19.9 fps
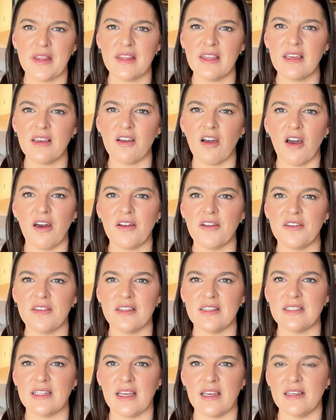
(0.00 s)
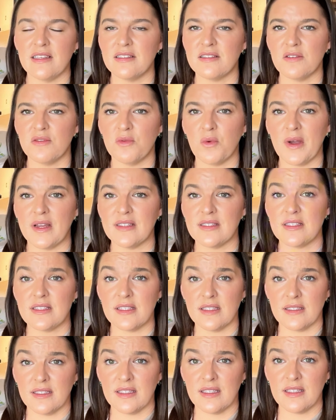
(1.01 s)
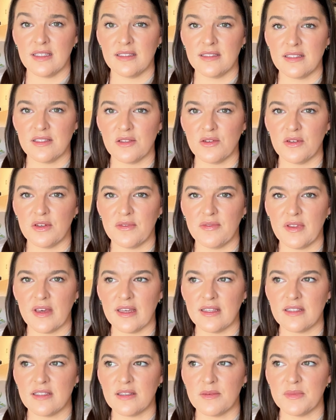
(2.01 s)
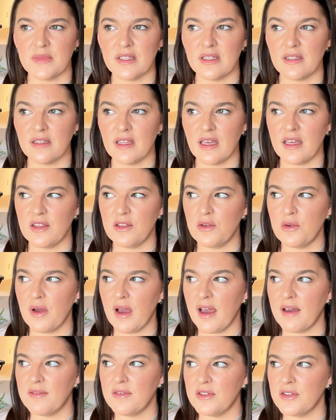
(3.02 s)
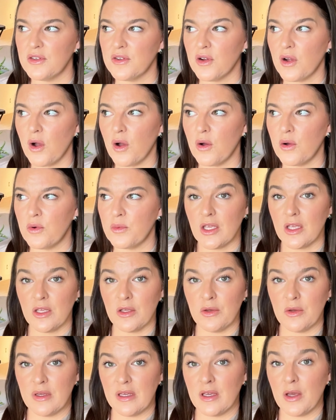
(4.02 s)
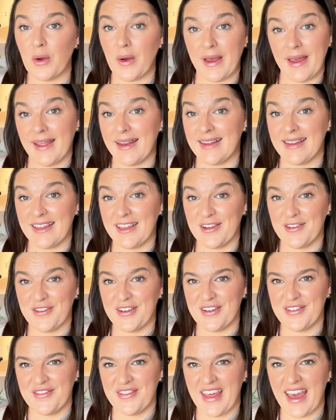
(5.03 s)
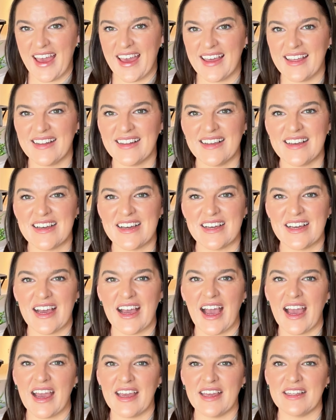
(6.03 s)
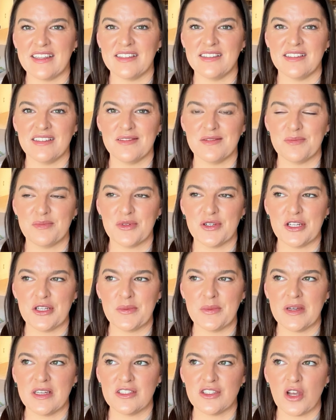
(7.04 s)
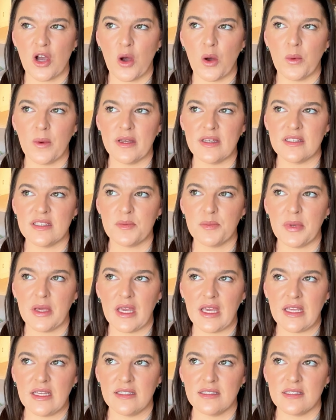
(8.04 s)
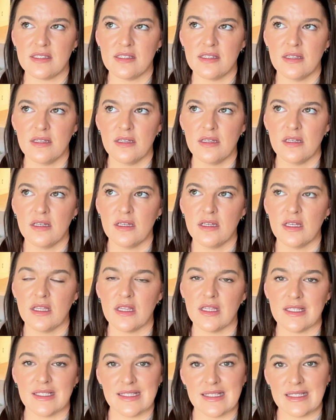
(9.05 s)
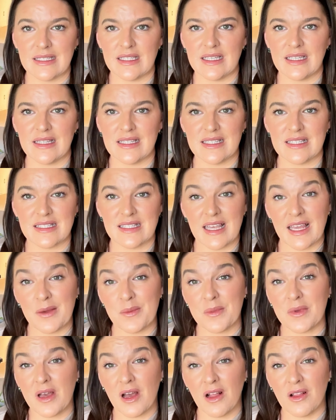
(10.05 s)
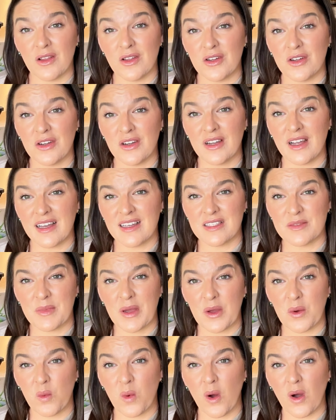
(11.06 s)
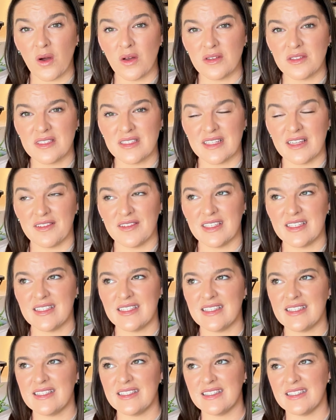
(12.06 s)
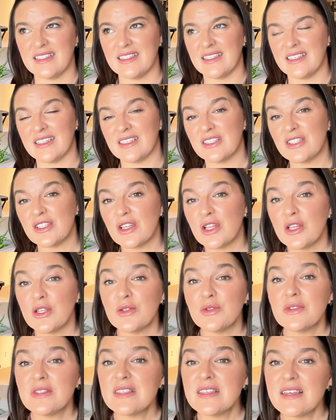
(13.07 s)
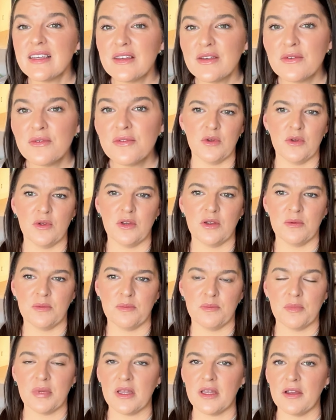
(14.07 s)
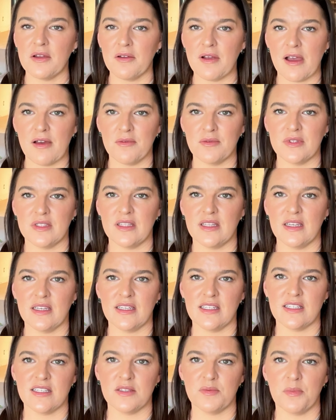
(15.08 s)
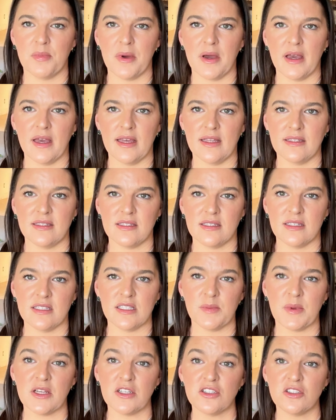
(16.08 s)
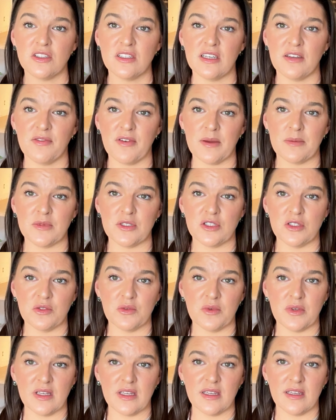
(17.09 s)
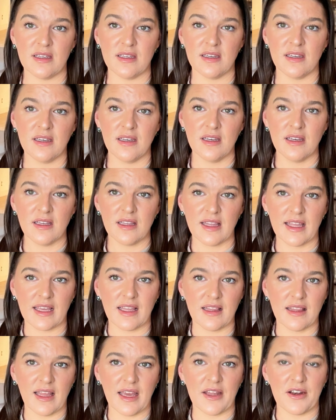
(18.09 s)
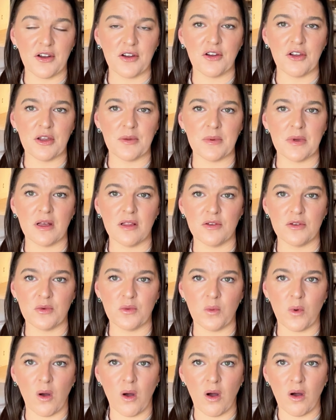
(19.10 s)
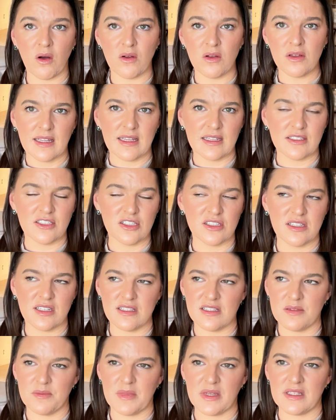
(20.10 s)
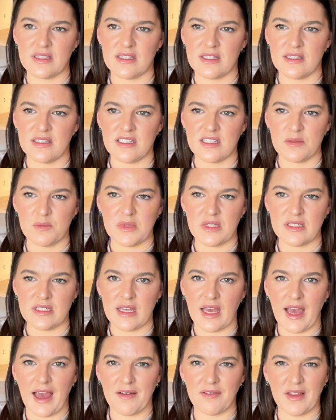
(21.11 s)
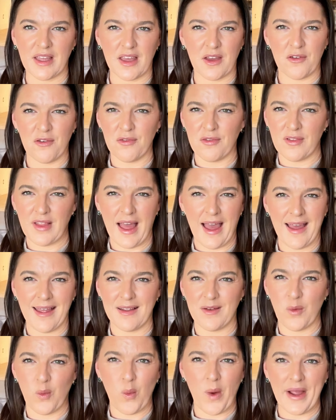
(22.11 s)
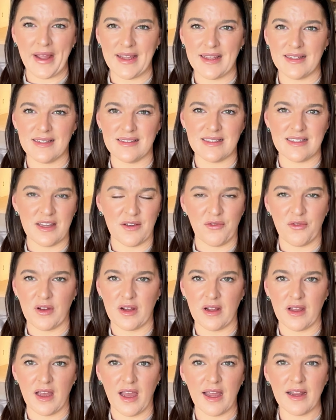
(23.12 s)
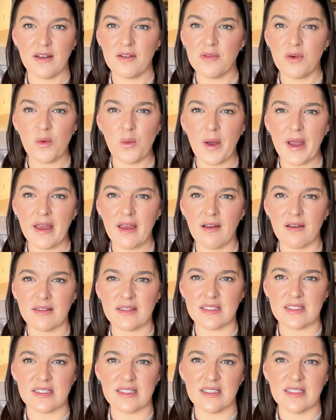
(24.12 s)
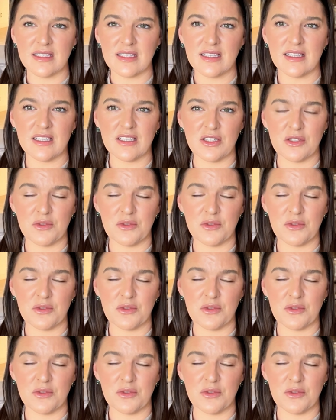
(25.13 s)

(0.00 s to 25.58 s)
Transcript: think gone are the days of white ceilings, so if that's something that you have in your home, you can go ahead and get rid of that. I pretty much always paint the ceiling the same color as my walls. Now this isn't exclusive, can play around with this, but especially if I'm doing like a lighter cream colored wall, it just doesn't make sense to me to have like a flat white, different kind of a white on the ceiling than